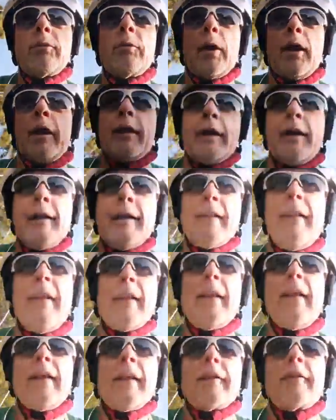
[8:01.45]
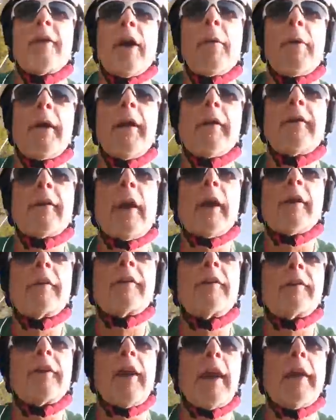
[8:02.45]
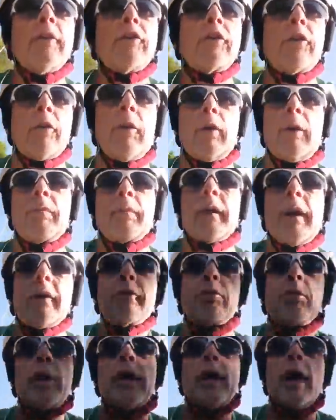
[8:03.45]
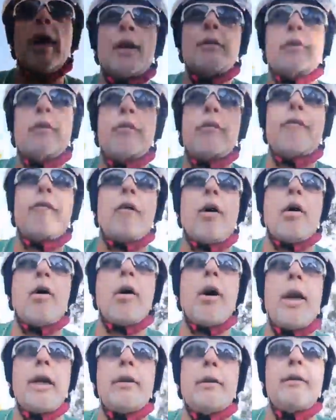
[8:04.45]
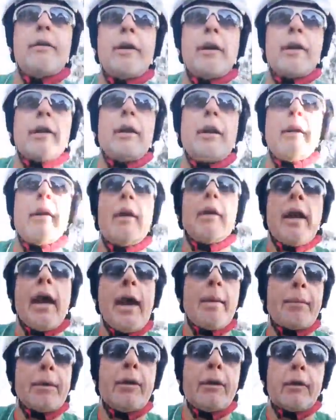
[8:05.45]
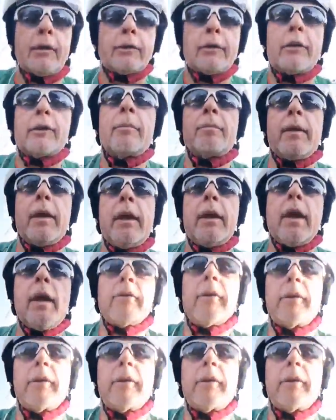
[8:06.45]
one. So it is essential, if we to find happiness in our